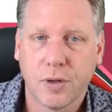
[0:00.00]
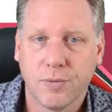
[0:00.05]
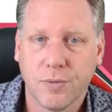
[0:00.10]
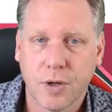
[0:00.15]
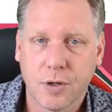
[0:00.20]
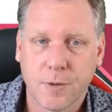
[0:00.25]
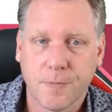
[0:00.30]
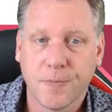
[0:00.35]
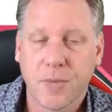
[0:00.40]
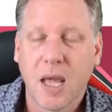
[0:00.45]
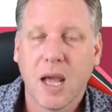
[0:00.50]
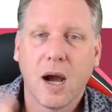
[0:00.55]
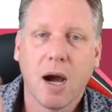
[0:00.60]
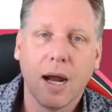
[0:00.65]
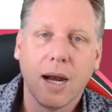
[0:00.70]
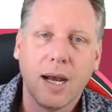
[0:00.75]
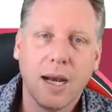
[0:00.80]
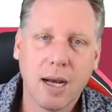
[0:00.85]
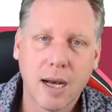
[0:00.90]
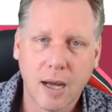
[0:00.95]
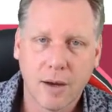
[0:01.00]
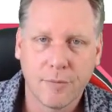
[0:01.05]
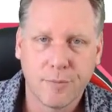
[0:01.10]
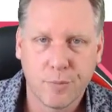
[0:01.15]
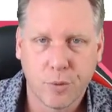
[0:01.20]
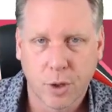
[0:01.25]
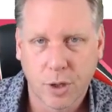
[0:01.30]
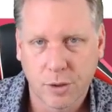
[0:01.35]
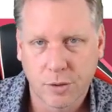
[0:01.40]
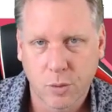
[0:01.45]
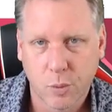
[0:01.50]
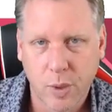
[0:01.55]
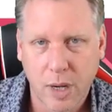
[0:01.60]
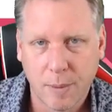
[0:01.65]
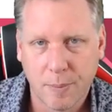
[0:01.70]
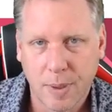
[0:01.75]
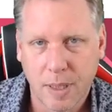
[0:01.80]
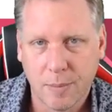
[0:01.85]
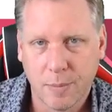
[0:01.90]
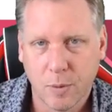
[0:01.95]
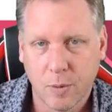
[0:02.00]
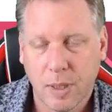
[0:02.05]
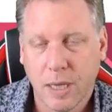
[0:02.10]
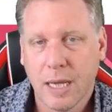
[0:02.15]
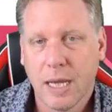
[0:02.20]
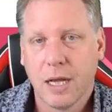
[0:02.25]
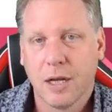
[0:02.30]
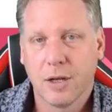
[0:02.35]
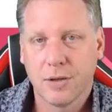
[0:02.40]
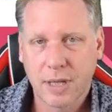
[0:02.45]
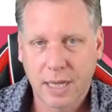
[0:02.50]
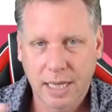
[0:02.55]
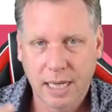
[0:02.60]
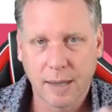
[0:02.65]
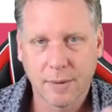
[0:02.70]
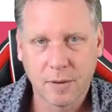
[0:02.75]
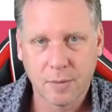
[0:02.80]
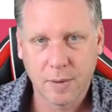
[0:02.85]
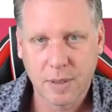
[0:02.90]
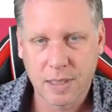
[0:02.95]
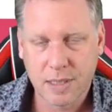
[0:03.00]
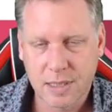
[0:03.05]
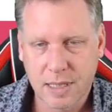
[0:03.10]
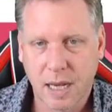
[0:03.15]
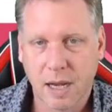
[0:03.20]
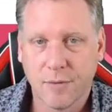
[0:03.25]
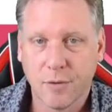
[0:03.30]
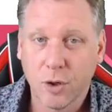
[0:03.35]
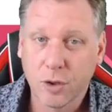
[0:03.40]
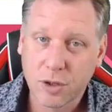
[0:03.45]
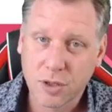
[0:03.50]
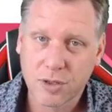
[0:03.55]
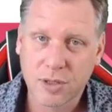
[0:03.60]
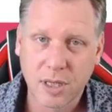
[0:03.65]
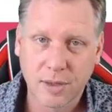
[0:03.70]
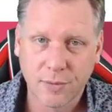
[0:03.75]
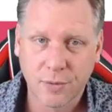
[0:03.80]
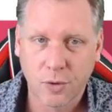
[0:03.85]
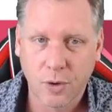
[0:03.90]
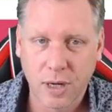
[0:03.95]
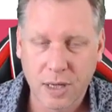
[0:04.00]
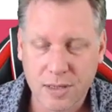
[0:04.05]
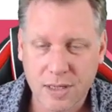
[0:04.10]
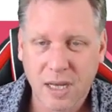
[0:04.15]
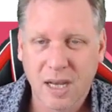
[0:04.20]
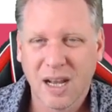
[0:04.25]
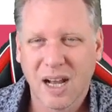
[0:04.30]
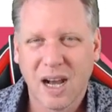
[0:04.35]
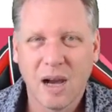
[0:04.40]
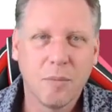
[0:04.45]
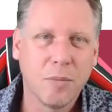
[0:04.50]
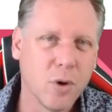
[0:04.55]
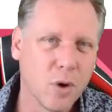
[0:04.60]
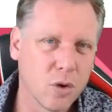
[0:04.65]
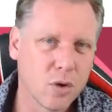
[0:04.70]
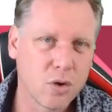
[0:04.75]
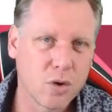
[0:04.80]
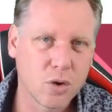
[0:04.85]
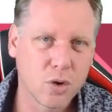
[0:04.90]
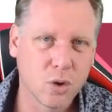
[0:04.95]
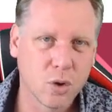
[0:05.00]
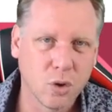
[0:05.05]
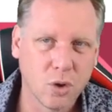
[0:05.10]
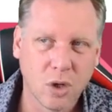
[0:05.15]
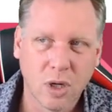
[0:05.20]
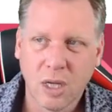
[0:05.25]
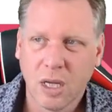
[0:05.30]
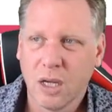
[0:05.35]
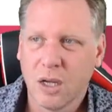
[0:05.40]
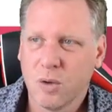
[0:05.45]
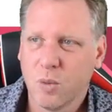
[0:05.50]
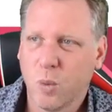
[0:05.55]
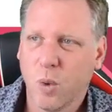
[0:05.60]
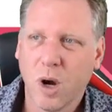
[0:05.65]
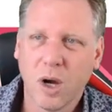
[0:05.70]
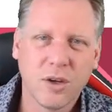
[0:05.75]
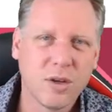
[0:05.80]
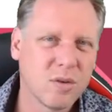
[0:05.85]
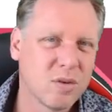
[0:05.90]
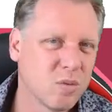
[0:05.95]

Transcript: conversion. I love product aware people because they come to me and say, I've looked at T4S, I'm not sure, why